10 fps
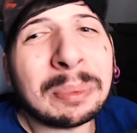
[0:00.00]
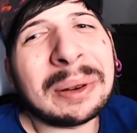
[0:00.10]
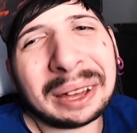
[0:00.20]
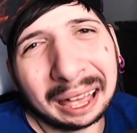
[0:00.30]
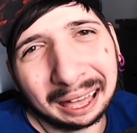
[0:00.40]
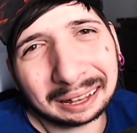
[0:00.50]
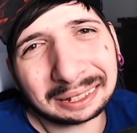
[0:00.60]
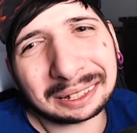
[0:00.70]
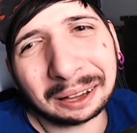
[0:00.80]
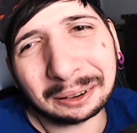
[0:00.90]
on your head.
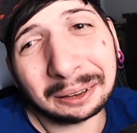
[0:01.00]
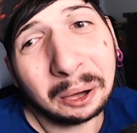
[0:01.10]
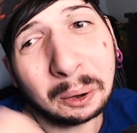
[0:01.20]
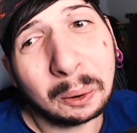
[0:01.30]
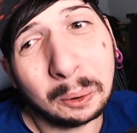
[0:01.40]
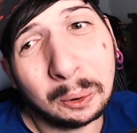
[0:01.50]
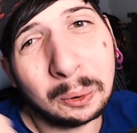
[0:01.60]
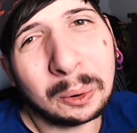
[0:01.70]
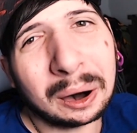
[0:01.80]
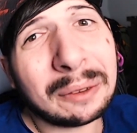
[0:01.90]
So,
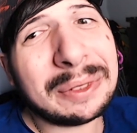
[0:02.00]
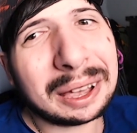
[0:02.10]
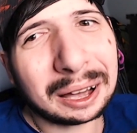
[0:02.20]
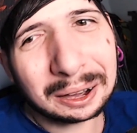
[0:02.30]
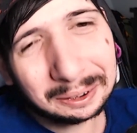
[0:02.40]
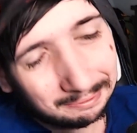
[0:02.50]
woo, off you go.